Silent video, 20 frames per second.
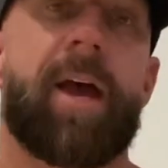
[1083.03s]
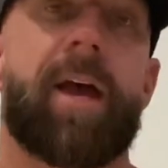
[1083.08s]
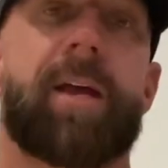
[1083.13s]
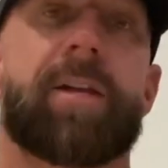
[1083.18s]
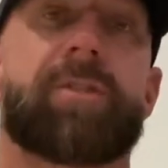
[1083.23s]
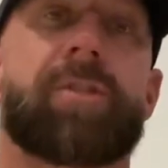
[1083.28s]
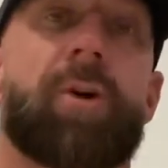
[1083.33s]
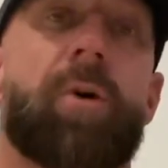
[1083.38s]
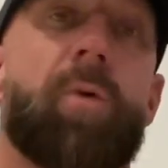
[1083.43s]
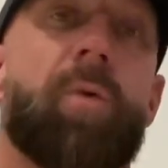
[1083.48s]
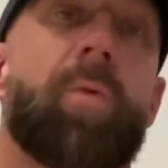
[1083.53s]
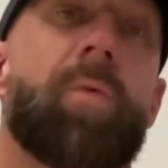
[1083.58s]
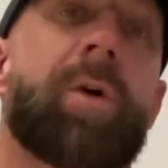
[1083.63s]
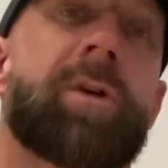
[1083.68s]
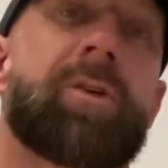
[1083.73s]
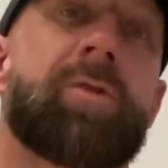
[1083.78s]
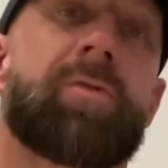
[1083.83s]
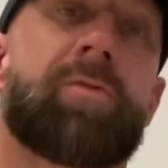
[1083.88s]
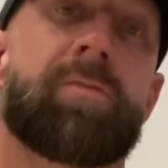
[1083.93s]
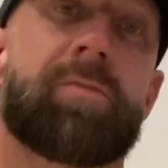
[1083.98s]
So when
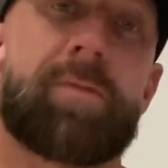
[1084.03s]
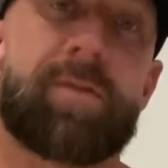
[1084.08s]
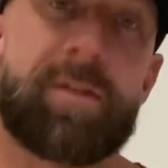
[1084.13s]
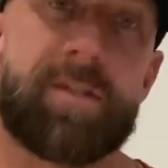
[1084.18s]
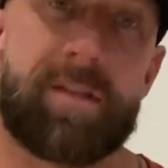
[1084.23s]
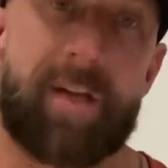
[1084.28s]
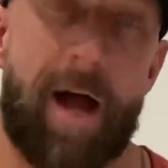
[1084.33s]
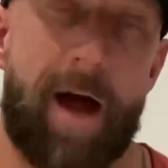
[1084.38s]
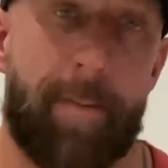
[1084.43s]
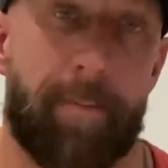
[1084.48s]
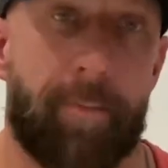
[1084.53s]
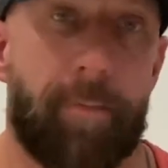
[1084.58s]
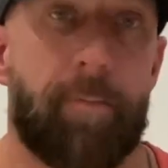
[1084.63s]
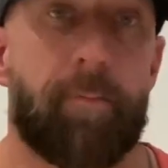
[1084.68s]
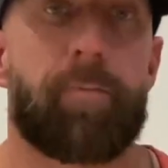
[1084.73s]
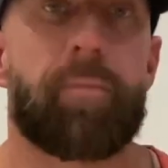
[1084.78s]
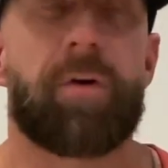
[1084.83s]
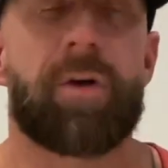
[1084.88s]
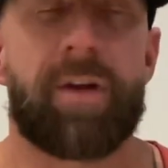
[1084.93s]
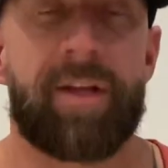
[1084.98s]
you stop
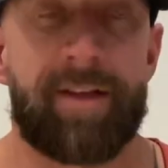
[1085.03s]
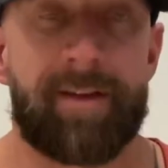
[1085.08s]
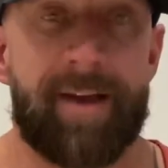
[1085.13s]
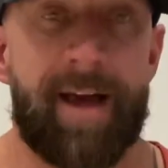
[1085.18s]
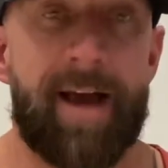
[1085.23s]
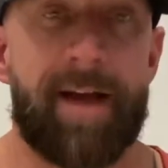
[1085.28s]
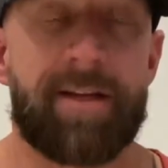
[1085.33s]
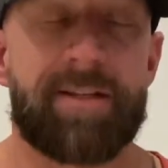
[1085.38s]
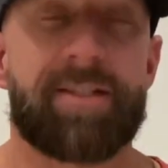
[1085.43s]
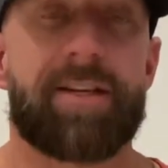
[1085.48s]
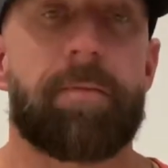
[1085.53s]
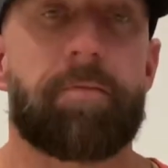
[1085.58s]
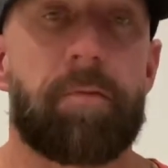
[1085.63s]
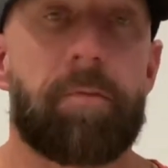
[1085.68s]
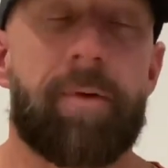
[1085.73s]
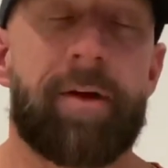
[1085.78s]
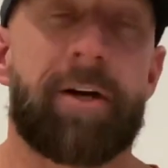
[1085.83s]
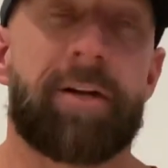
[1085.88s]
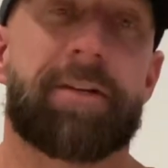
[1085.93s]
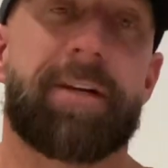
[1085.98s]
putting that
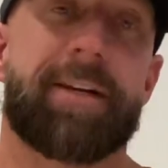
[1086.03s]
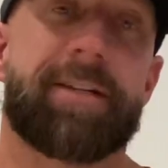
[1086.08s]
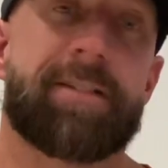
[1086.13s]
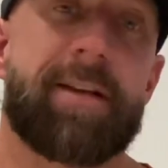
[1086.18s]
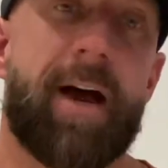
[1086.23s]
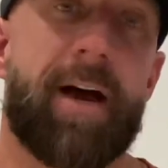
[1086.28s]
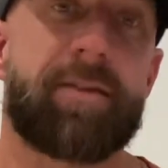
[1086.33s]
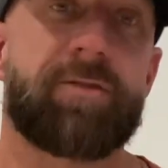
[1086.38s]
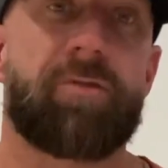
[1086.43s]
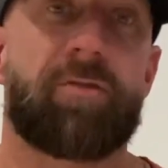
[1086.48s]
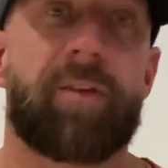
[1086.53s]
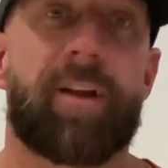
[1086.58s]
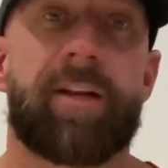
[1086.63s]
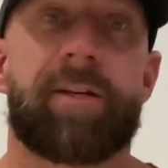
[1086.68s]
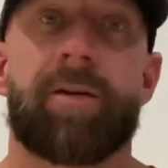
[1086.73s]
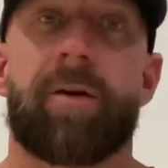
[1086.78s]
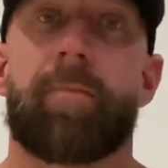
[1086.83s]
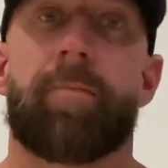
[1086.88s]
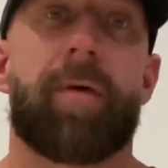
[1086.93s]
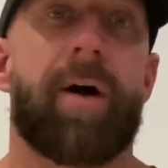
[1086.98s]
supplemental testosterone in,
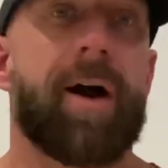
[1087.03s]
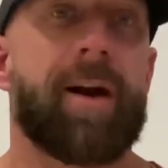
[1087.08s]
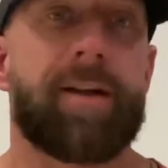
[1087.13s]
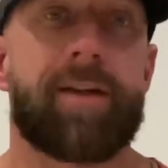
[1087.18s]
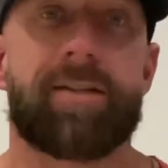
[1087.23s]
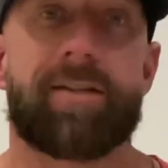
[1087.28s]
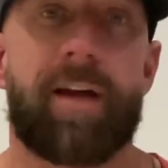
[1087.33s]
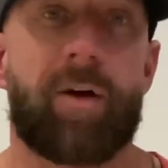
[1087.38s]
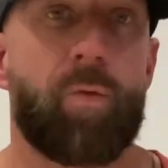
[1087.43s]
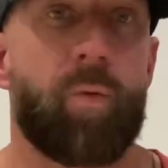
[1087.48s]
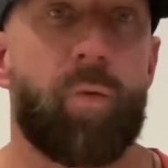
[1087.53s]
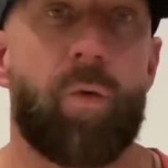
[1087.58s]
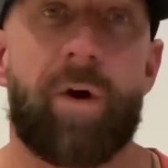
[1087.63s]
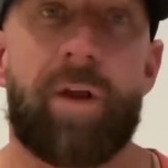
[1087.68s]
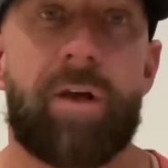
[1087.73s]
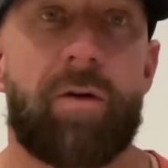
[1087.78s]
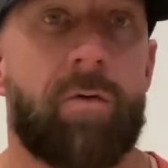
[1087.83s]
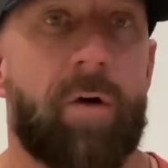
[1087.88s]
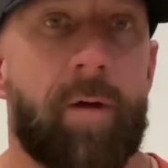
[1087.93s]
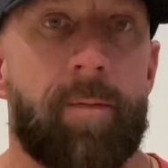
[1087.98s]
your body's like, what do
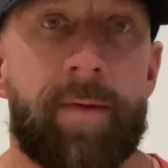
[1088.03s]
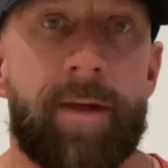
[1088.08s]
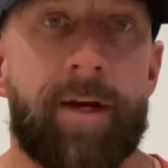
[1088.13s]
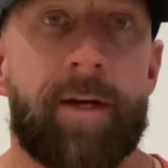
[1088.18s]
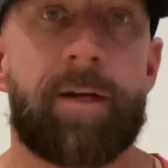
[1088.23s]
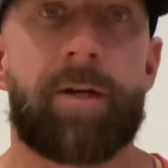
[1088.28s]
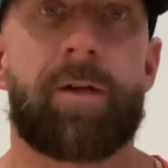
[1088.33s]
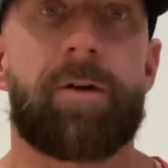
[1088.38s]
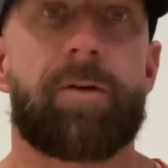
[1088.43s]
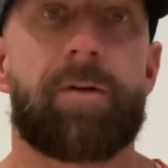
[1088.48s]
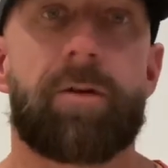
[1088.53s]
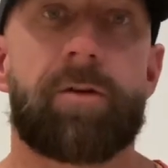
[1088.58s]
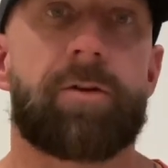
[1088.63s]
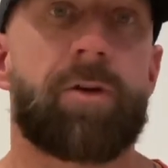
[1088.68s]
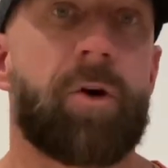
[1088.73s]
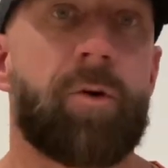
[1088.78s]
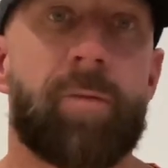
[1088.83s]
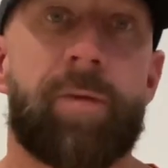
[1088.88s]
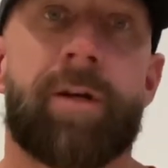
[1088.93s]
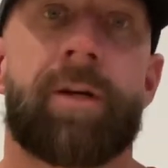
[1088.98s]
you want me to do? You
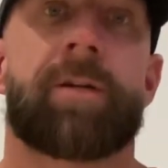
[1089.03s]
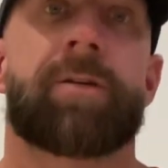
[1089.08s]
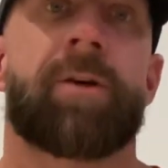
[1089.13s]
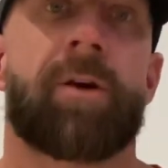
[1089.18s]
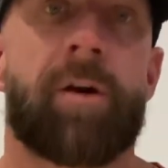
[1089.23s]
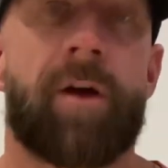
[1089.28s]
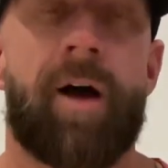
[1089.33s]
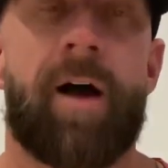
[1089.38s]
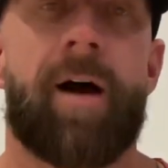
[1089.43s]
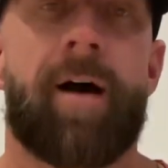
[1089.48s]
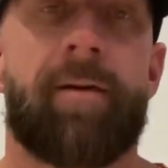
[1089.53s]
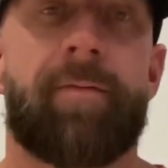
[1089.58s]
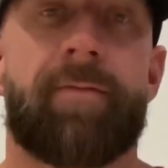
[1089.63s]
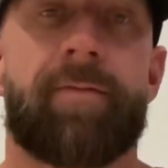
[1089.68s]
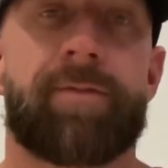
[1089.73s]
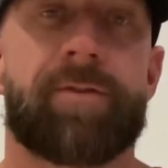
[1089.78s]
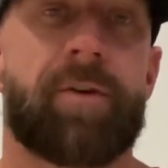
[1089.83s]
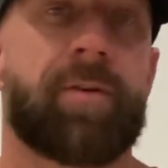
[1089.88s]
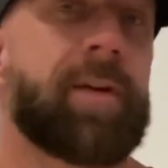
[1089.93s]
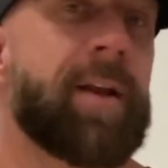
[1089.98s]
told me to turn off.
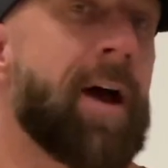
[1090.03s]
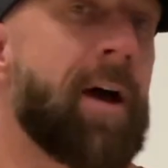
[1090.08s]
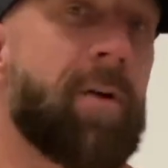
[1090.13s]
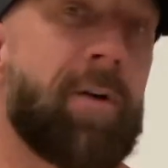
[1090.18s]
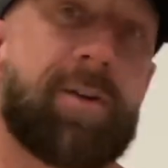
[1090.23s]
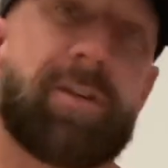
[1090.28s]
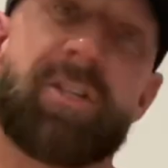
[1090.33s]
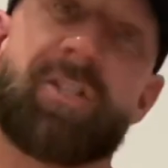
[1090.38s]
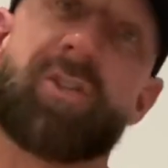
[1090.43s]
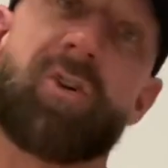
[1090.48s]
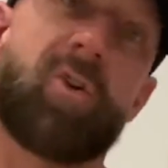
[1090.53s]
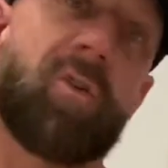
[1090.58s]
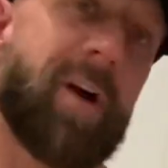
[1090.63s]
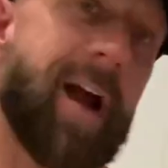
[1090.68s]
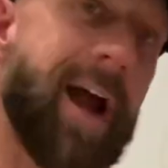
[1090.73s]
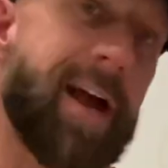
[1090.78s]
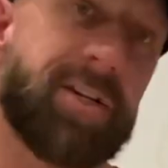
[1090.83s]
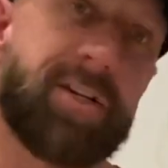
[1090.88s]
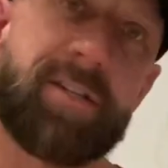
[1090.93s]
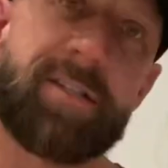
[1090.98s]
So now it just
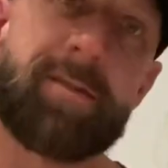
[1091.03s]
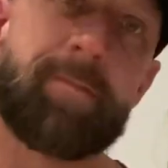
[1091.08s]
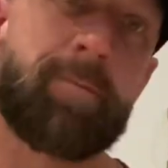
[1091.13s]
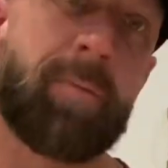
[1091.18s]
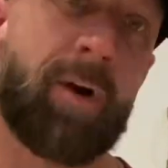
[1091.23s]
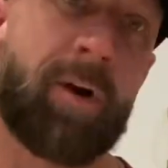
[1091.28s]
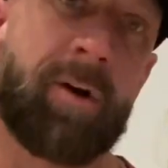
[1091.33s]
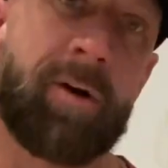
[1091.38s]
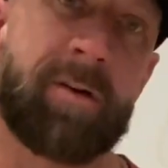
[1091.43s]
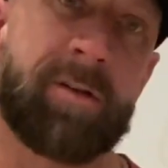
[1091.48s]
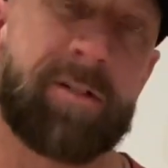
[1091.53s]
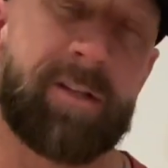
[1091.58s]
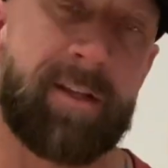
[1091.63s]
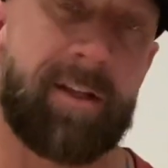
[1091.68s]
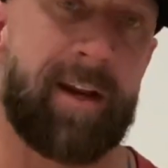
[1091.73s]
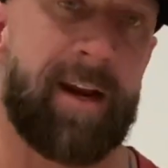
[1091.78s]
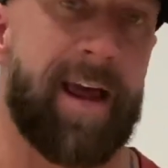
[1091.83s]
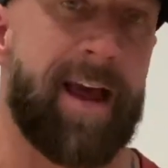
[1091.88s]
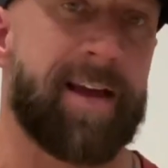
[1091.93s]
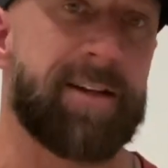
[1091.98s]
crashes and burns, and
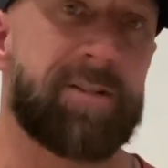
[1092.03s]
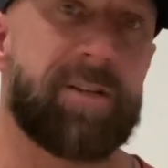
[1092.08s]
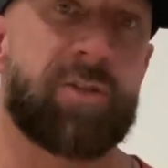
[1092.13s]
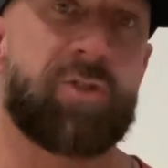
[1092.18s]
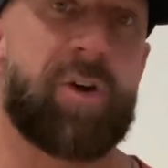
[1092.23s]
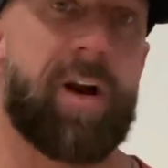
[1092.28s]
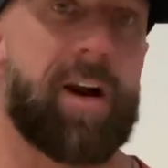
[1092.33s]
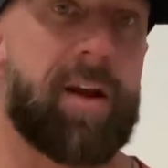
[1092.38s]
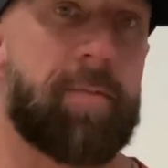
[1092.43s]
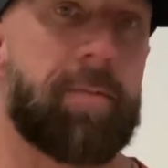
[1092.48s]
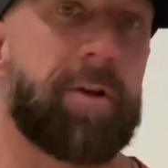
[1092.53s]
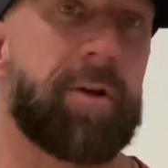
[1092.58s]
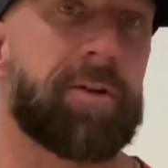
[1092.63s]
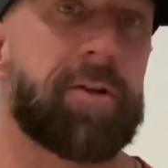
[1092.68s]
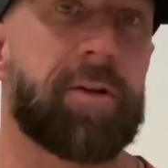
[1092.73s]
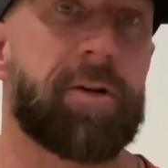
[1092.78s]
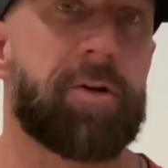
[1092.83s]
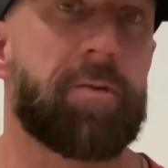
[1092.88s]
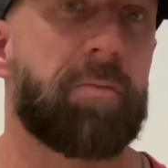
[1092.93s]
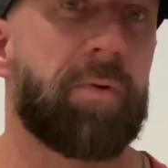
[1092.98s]
then it has to try to build a
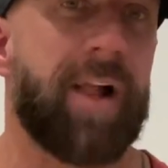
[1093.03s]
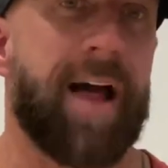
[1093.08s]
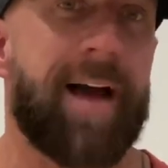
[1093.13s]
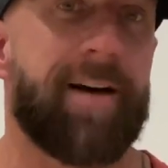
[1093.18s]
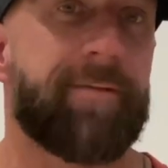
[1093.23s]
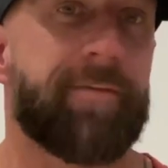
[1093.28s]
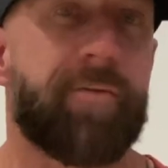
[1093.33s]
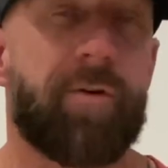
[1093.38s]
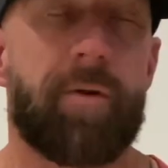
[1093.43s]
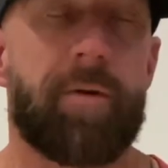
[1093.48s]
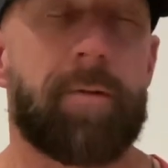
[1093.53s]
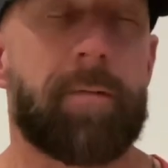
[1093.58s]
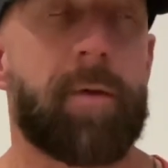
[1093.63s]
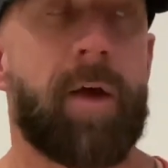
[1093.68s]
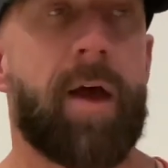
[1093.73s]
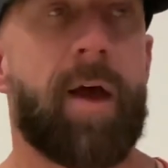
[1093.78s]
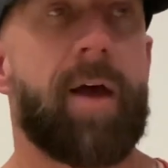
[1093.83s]
new platform